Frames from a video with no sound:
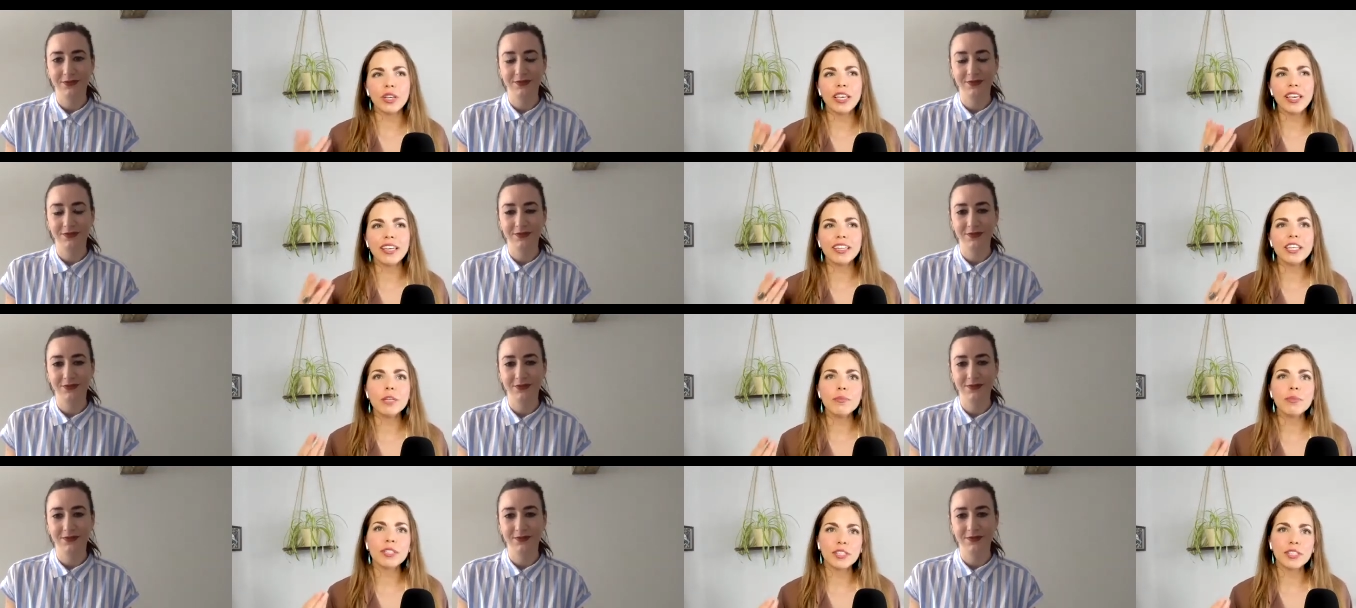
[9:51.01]

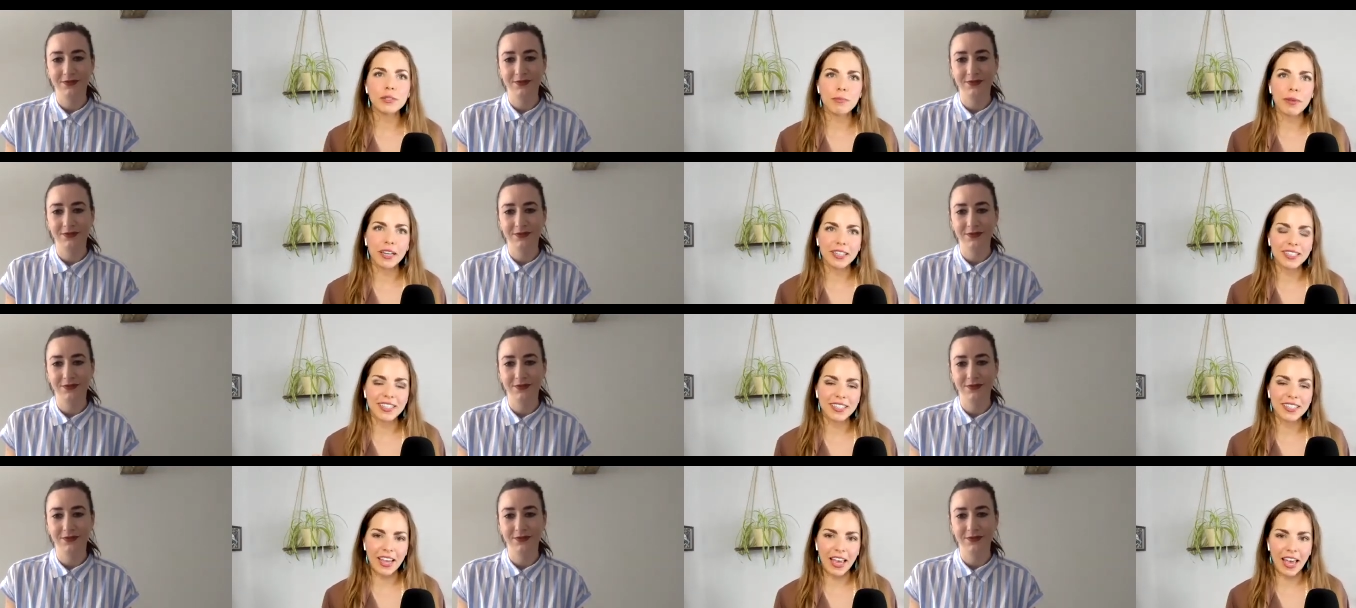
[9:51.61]
Speaker 1: keep
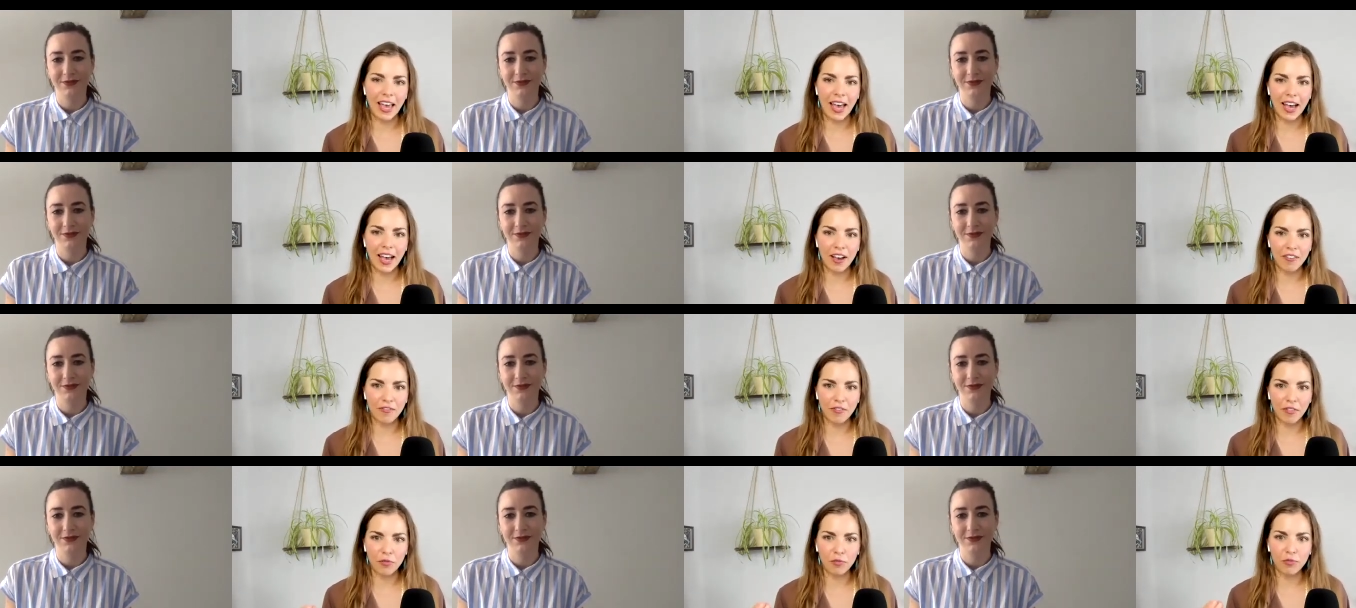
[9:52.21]
expecting to
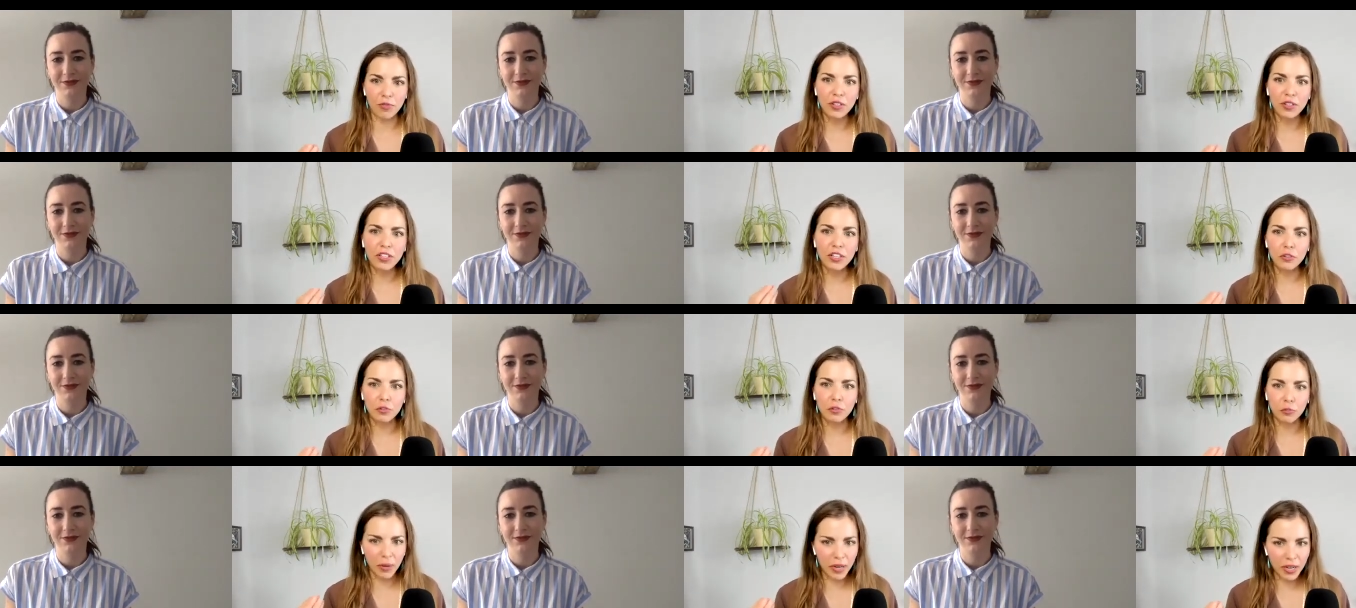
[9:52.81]
have really
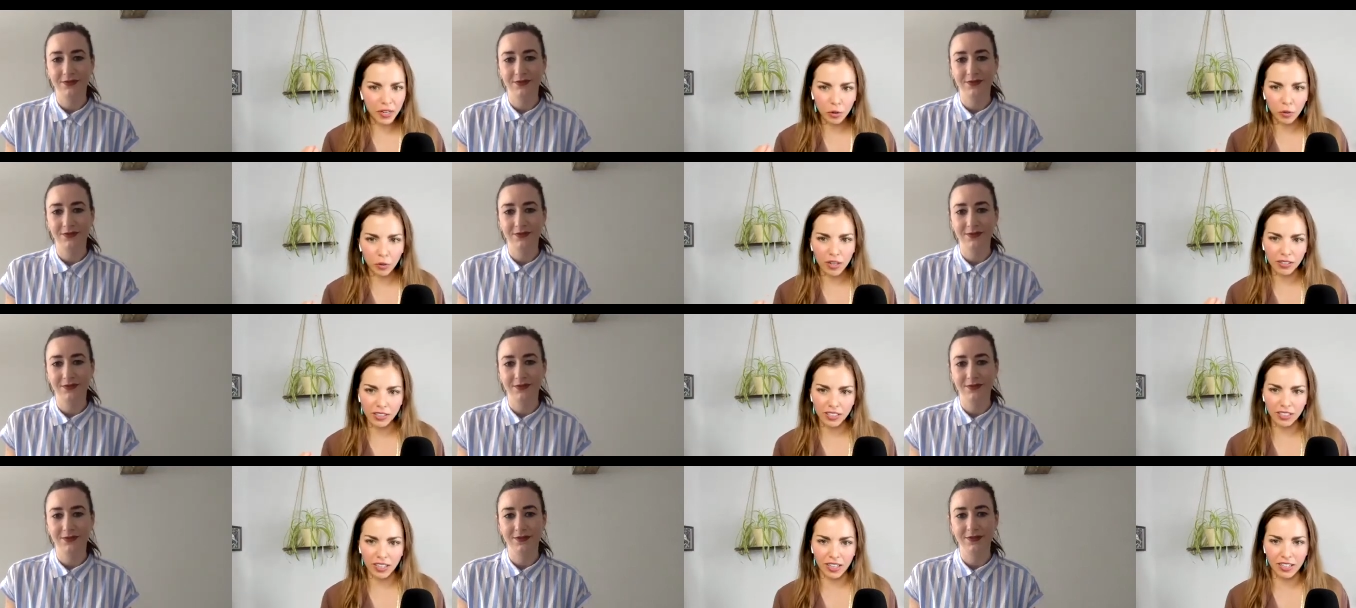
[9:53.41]
great
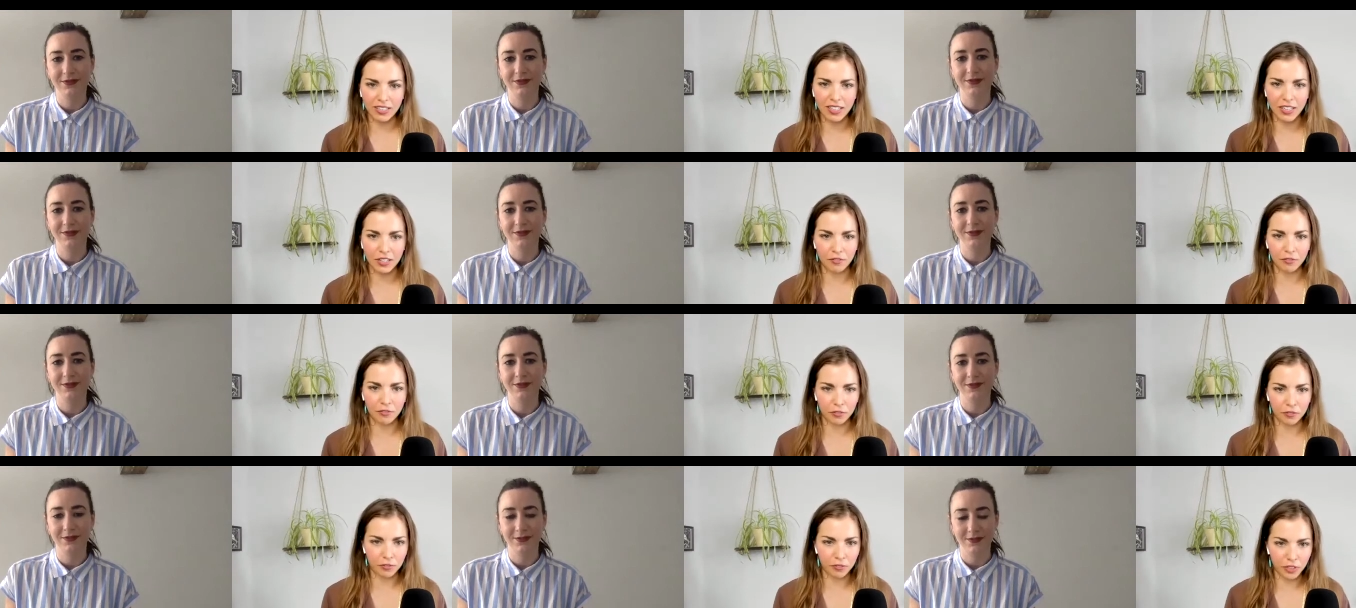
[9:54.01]
quality content for
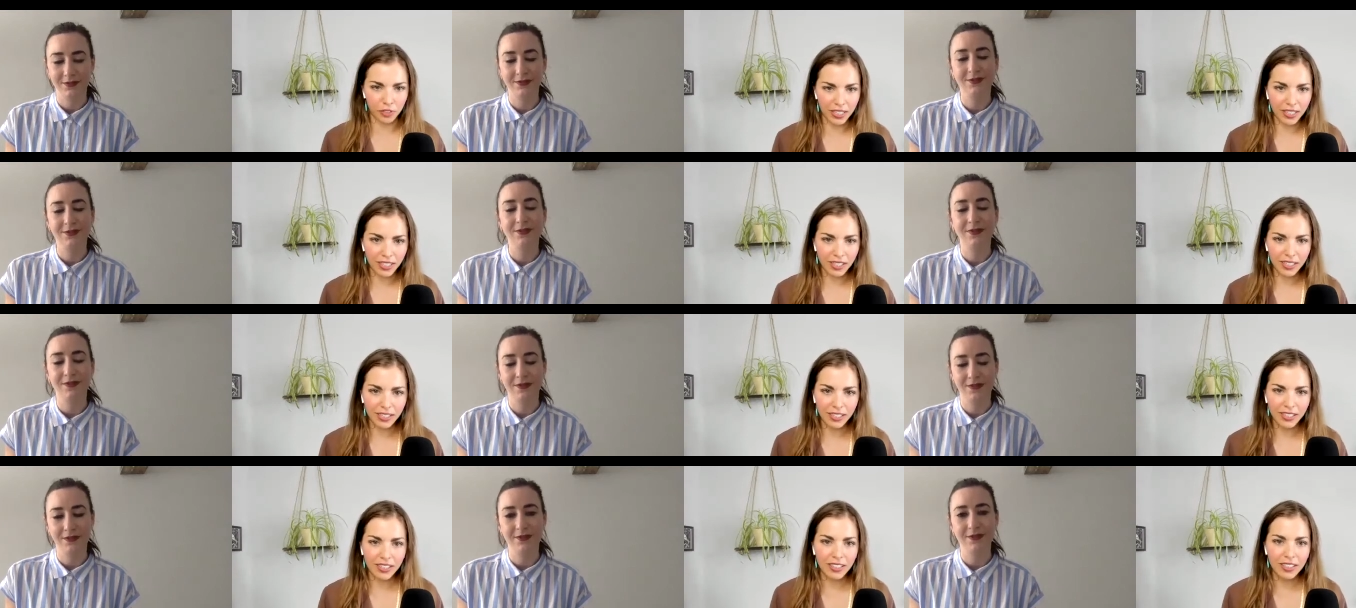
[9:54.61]
free
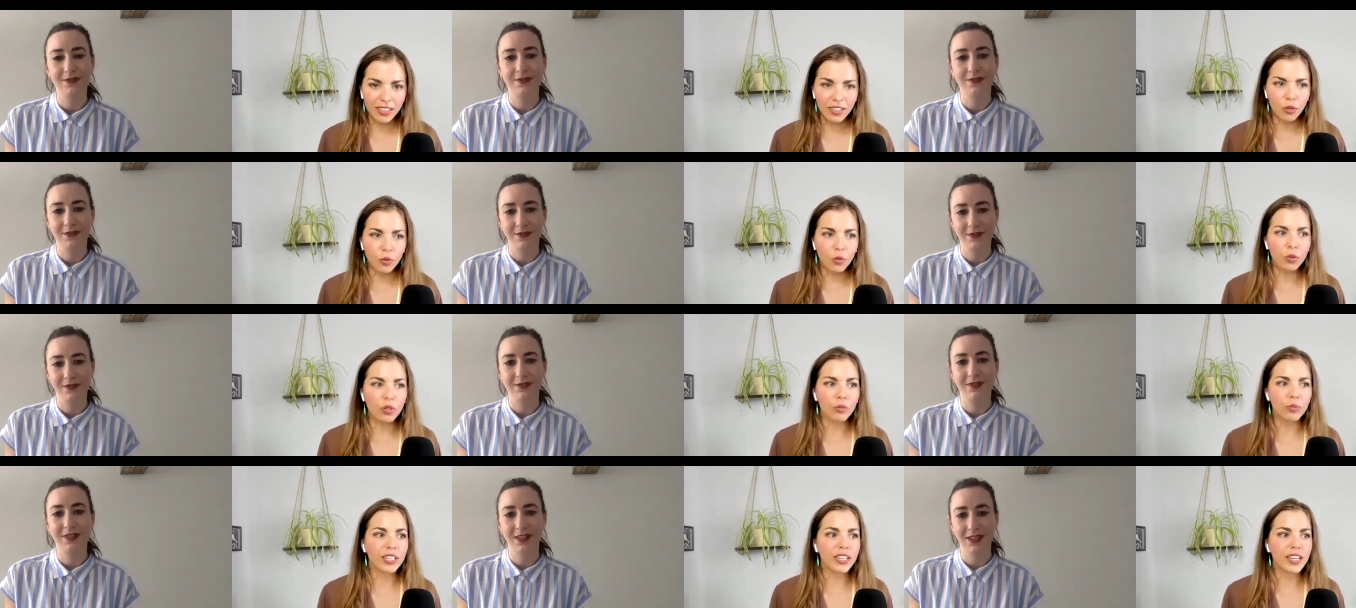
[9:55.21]

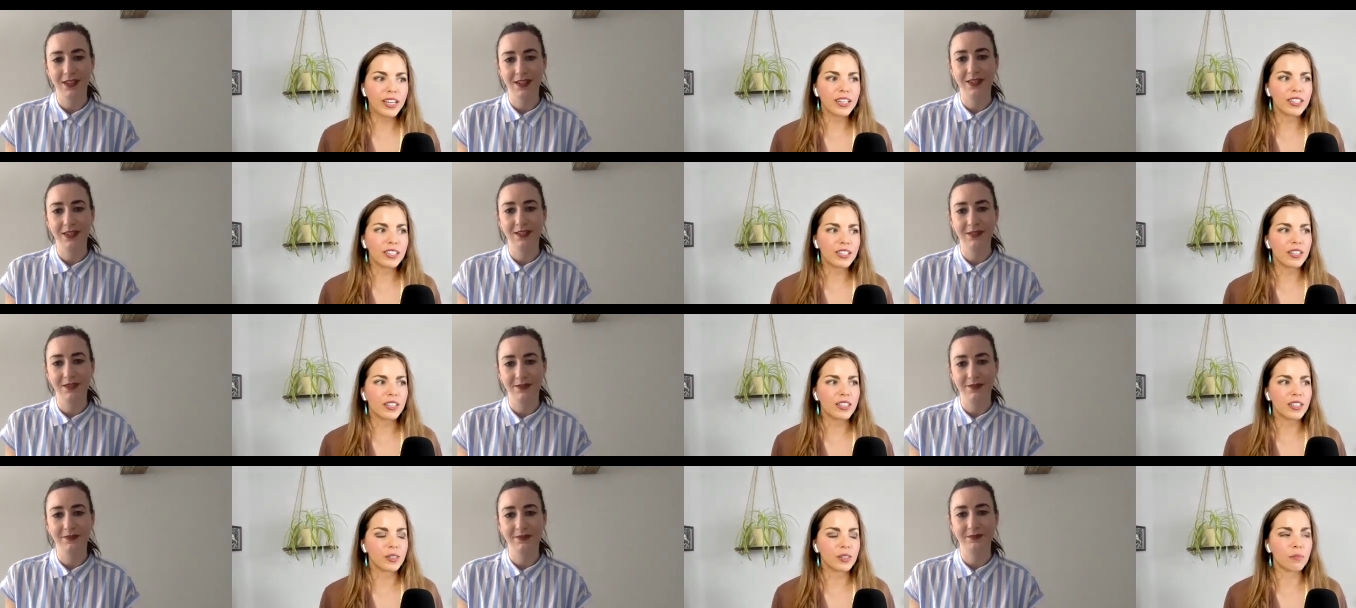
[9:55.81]
or we get into
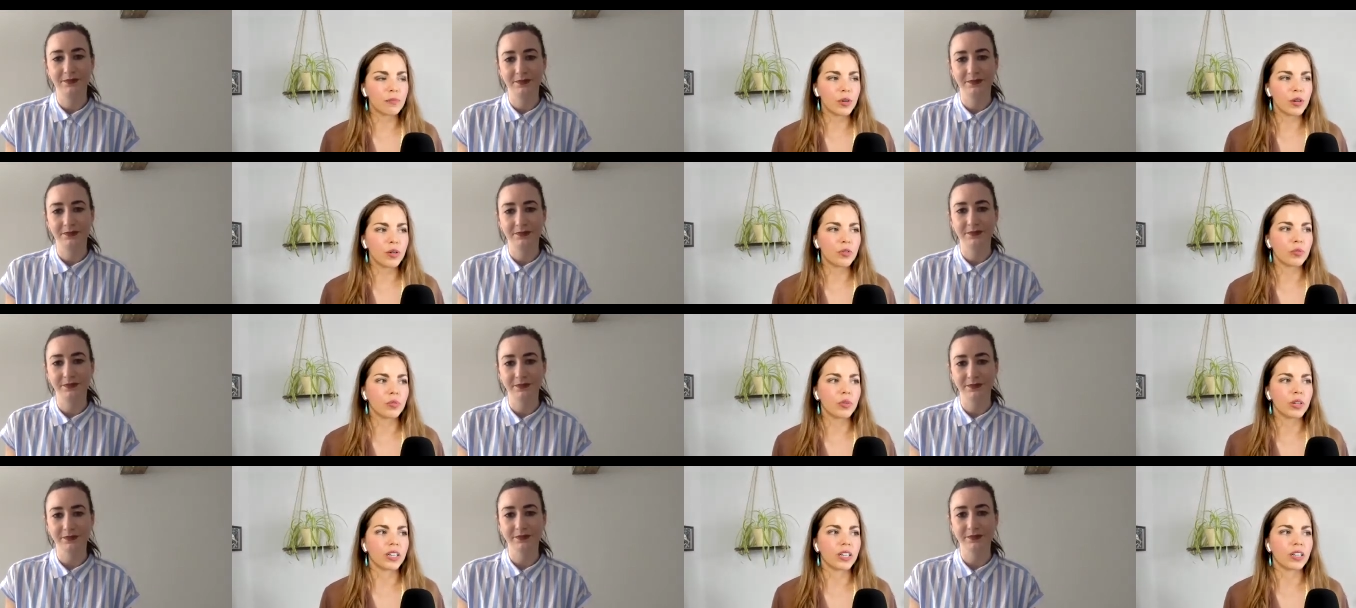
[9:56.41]
this boat
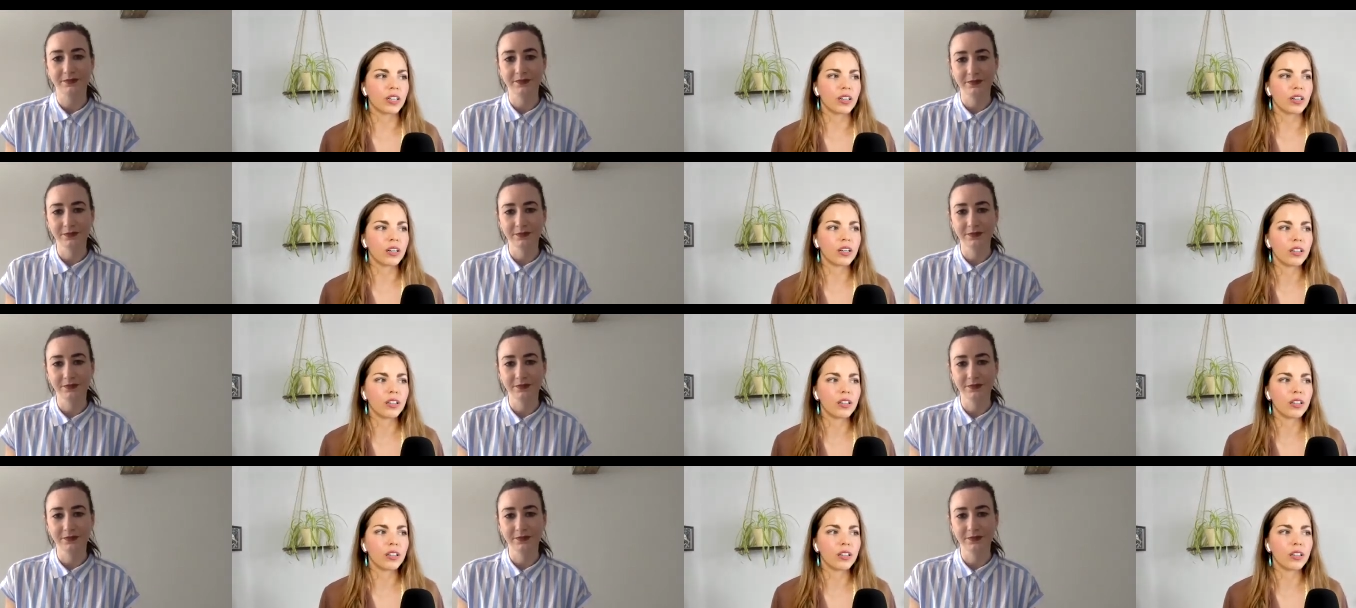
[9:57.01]
where